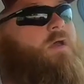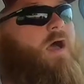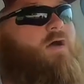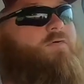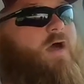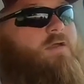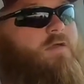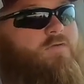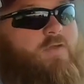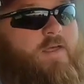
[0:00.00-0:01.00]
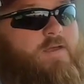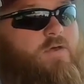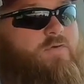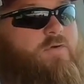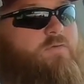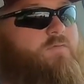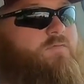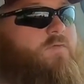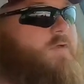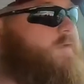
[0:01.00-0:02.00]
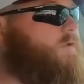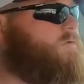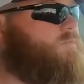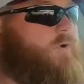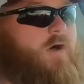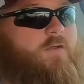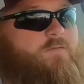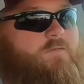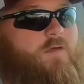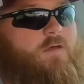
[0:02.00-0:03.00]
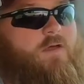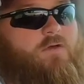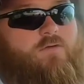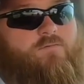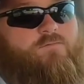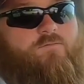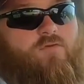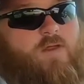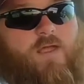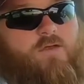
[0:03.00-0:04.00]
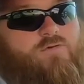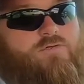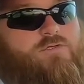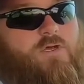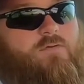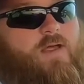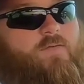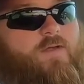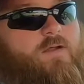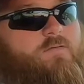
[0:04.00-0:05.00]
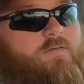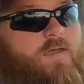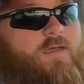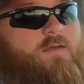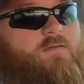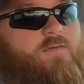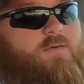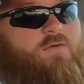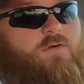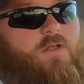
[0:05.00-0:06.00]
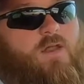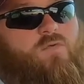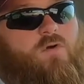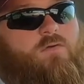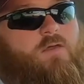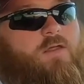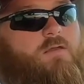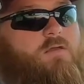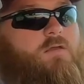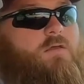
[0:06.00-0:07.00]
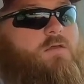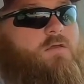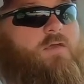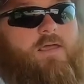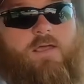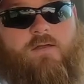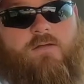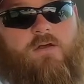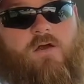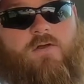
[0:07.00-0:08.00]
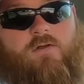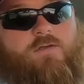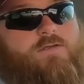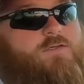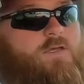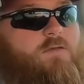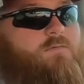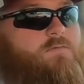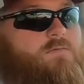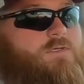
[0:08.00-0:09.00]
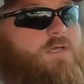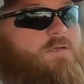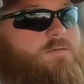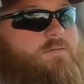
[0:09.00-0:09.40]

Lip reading: I've got another landowner that they just bought 140 acres or so down there that they want a lot of work done, and they're on our list to get to